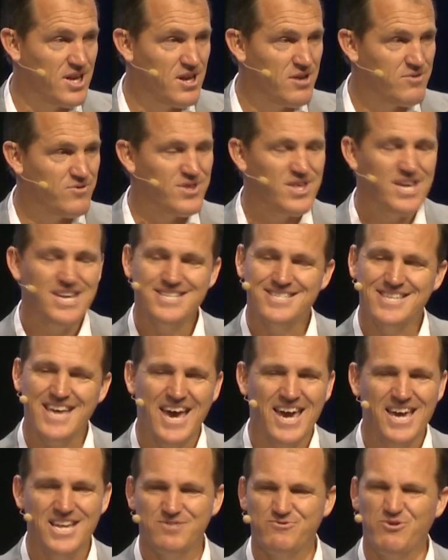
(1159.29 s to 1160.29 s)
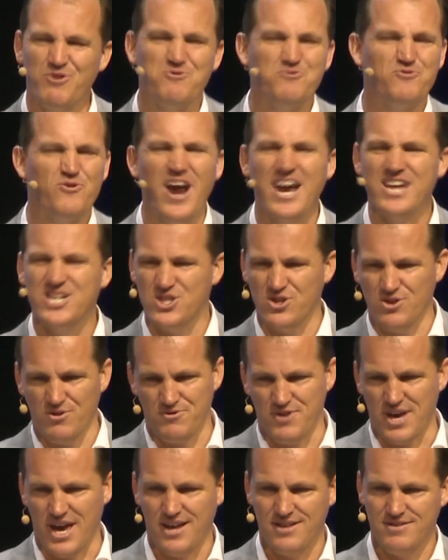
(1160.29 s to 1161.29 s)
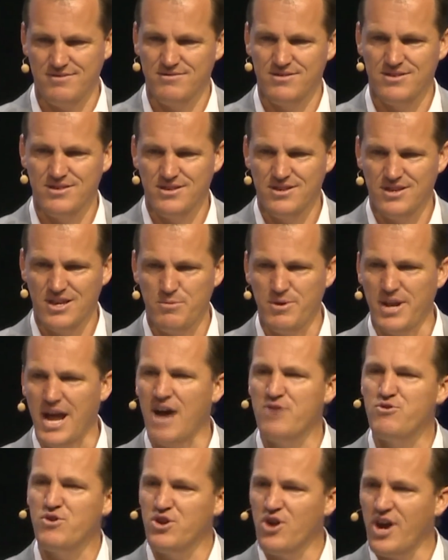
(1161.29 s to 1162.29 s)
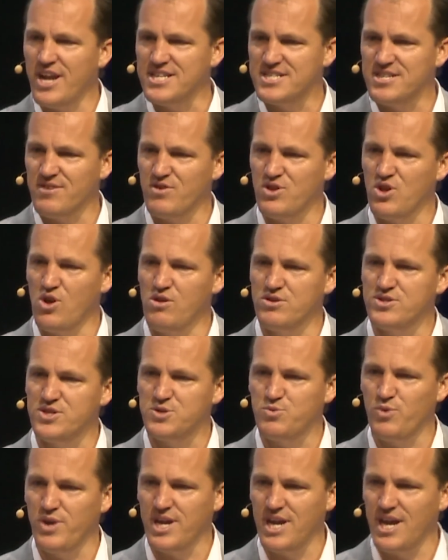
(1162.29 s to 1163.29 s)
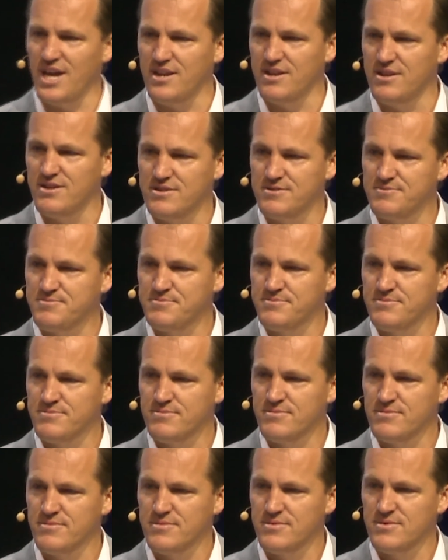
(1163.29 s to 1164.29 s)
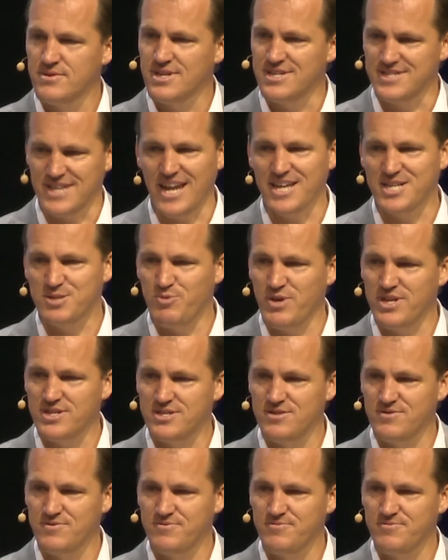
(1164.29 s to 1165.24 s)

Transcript: For these days, for a fraction of that. I mean, $197 this weekend. Is that expensive?